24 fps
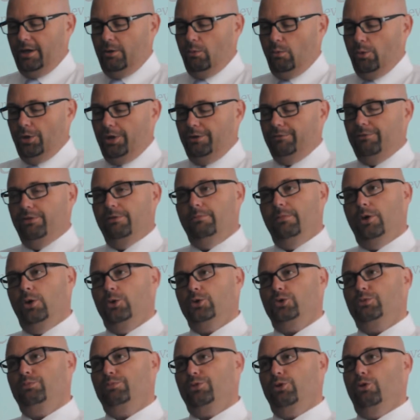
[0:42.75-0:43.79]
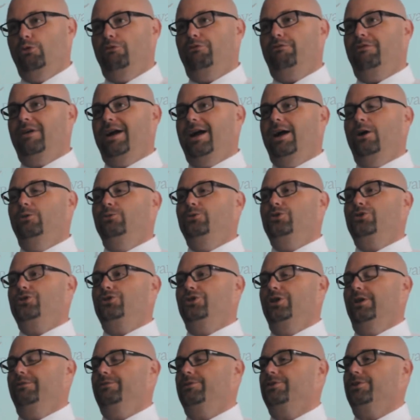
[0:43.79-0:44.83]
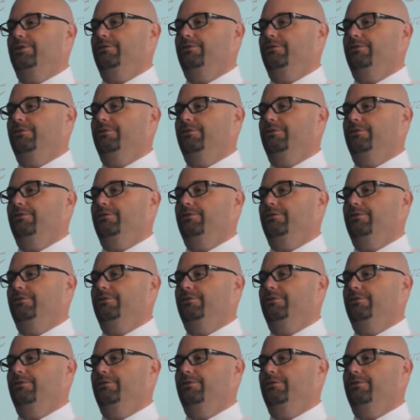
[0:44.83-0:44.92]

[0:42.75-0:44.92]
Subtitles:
one of the most profound shifts